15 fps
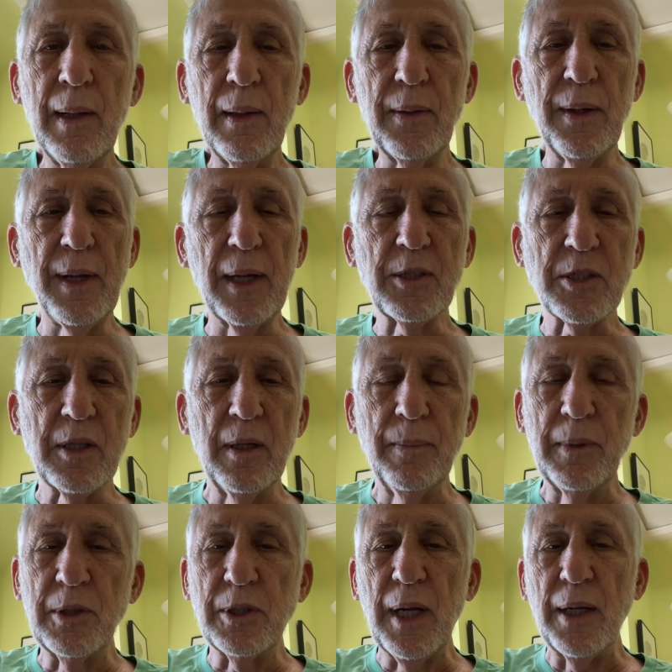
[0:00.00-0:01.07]
The next
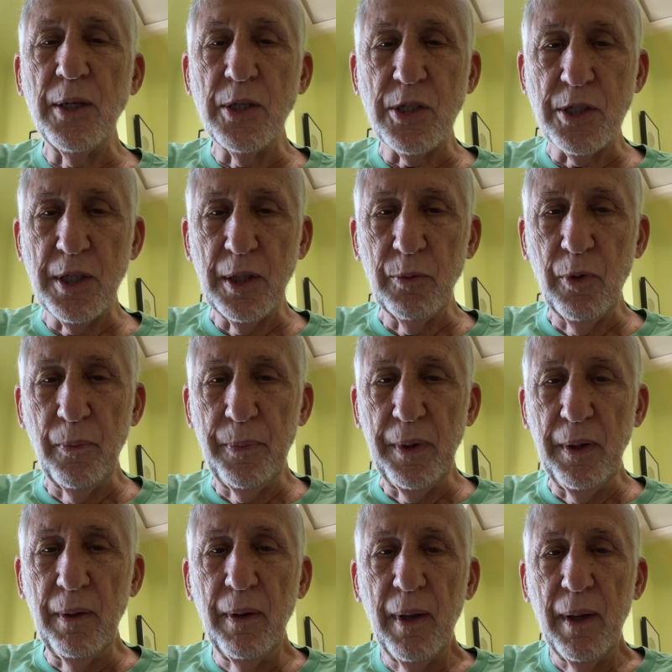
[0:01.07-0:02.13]
image that you see will
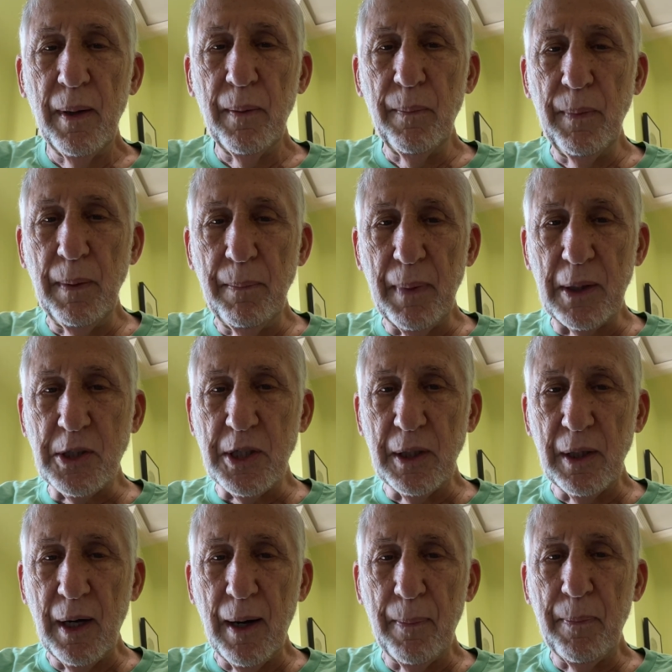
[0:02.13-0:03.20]
be me
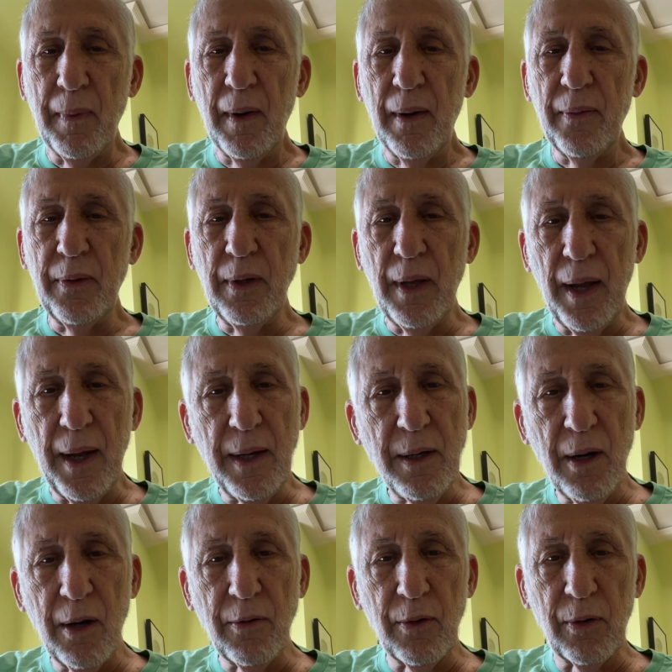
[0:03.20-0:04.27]
mixing up the
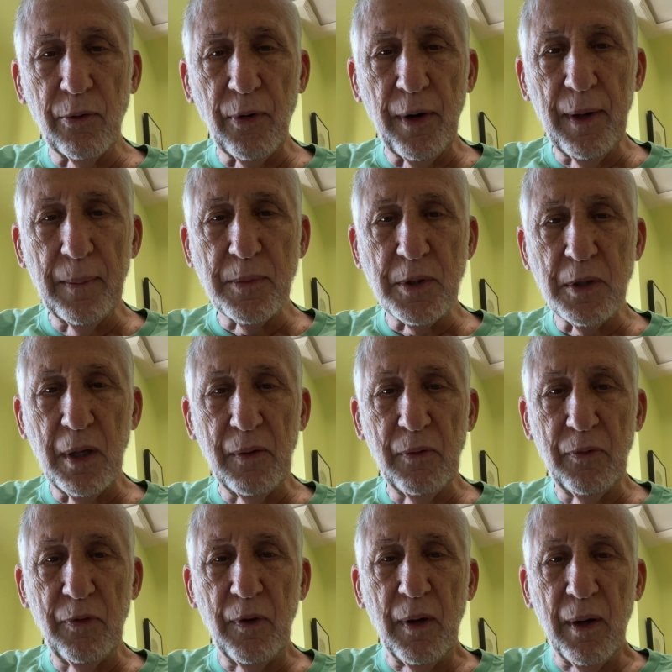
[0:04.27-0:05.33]
800 grams
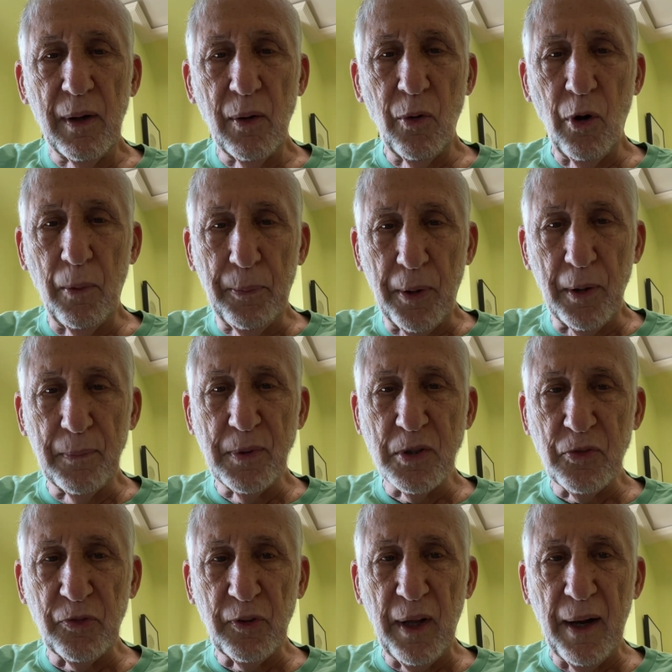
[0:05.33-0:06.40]
of all-purpose
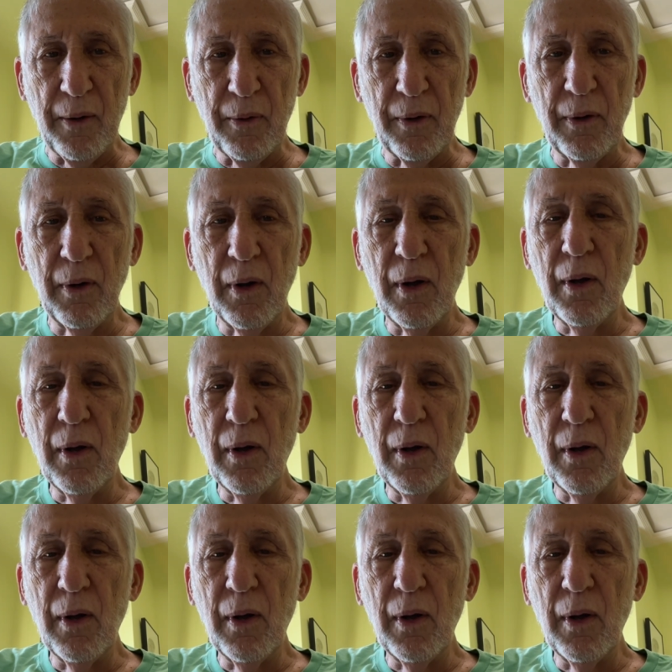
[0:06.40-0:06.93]
flour